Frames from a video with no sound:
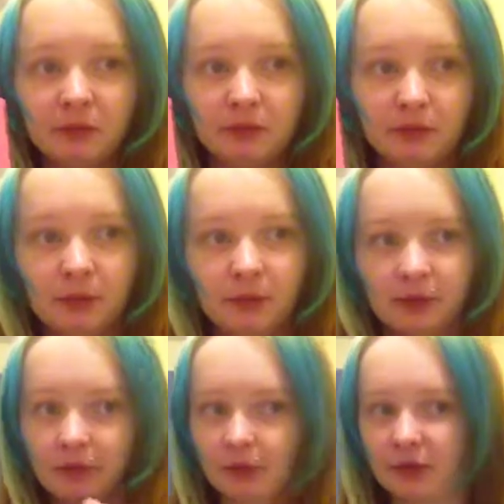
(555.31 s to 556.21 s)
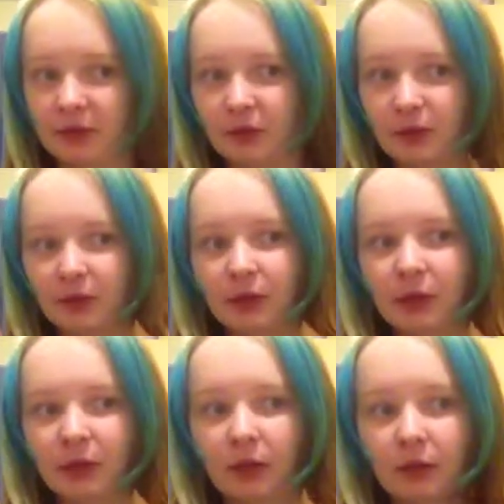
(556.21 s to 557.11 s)
And plus, I do
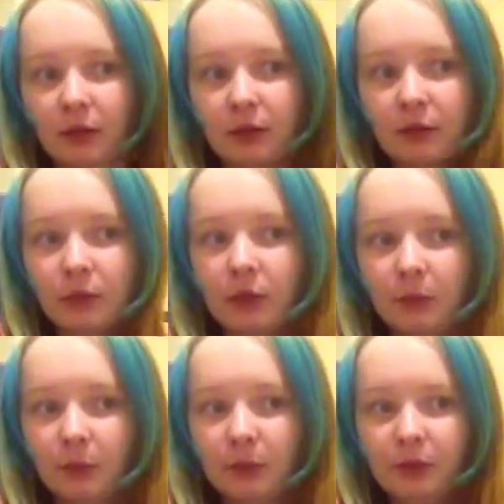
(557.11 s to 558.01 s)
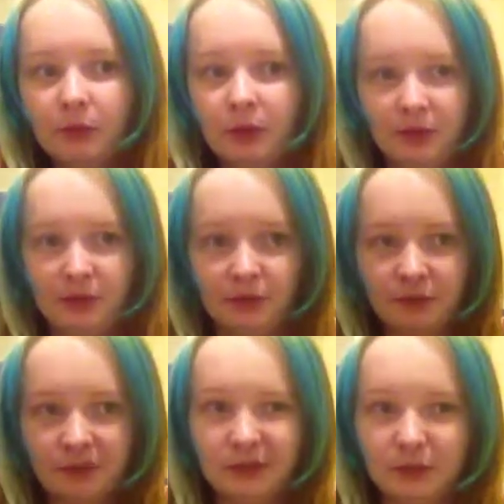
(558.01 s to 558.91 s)
hope the blue turns out
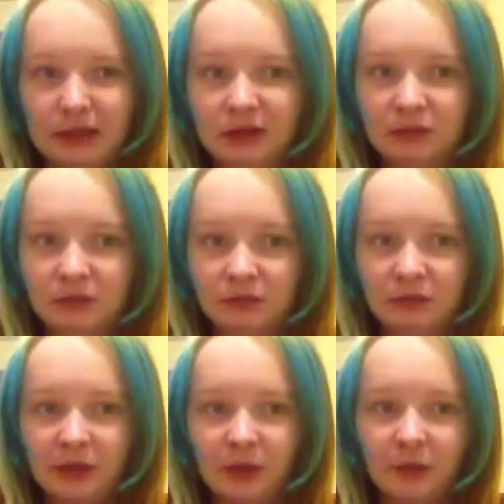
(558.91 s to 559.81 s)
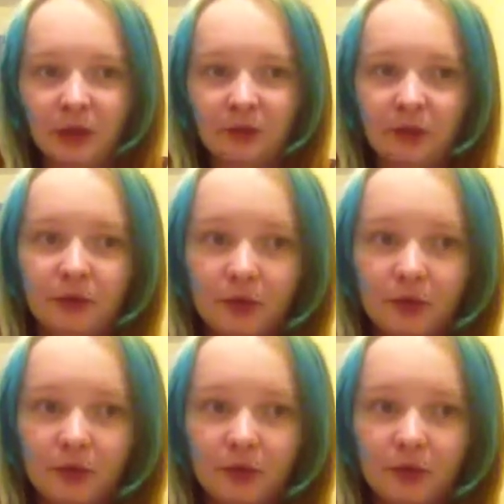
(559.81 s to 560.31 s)
really well. Let's hope I have